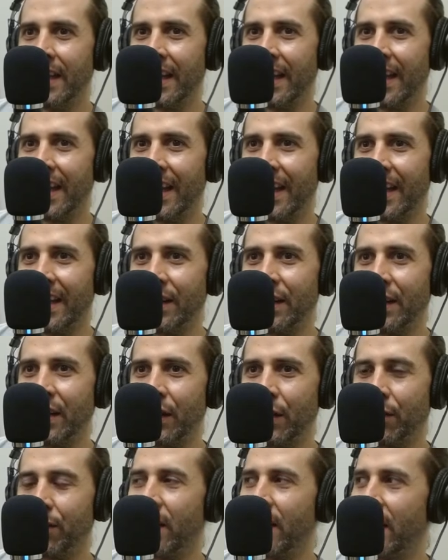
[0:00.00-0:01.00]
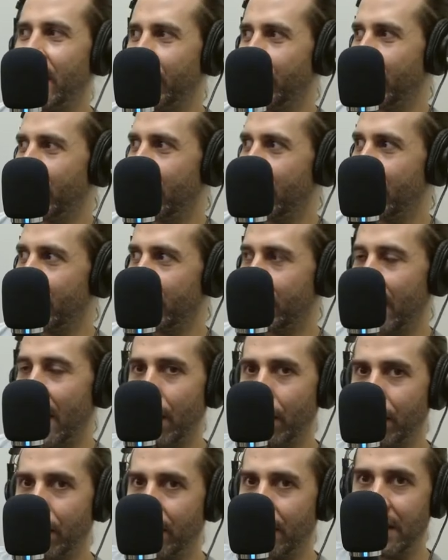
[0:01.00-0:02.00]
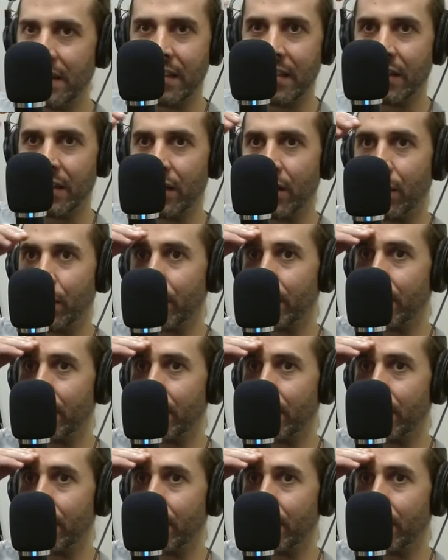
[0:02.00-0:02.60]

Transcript: and you know, find everything. So now it's easy though with